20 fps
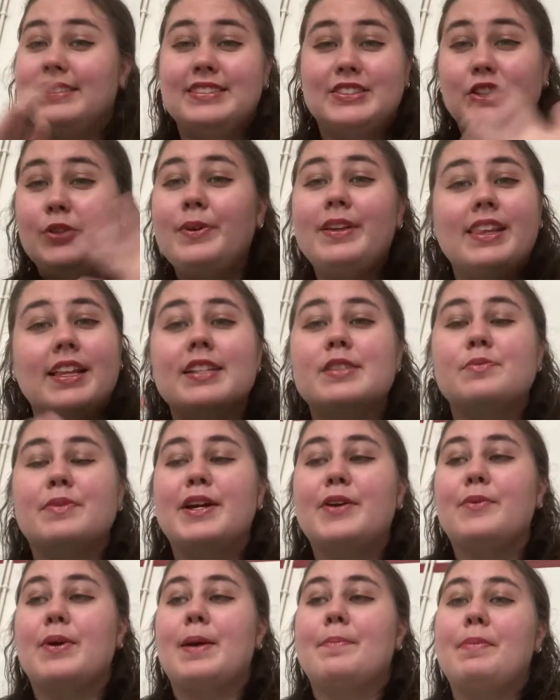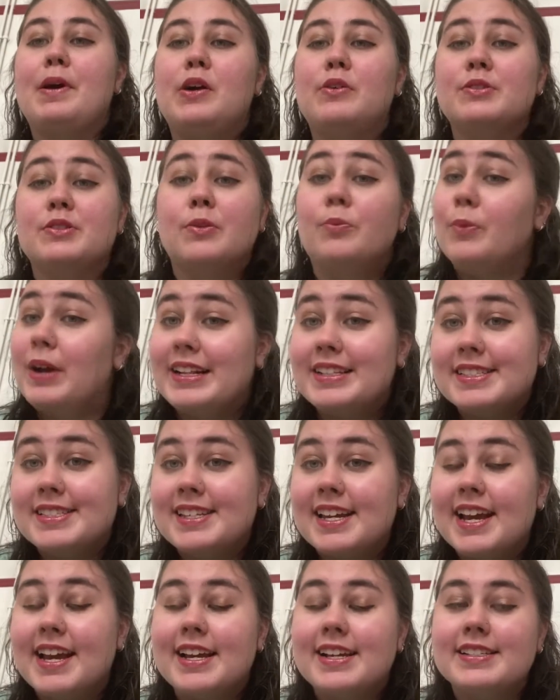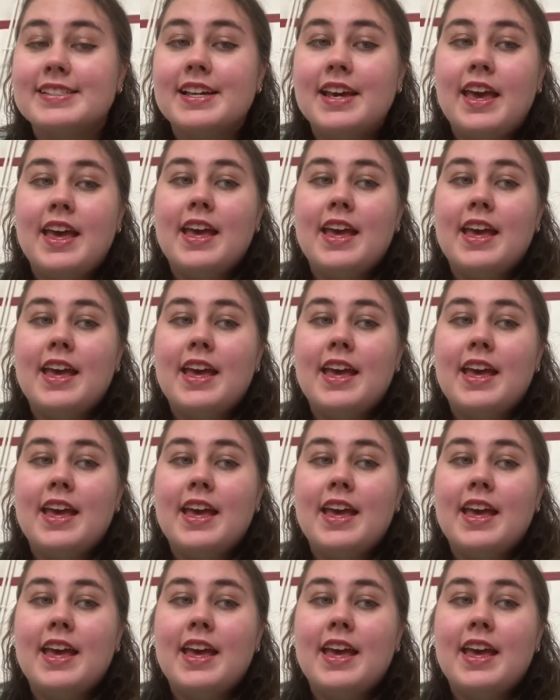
it this way, where I post on Wednesdays.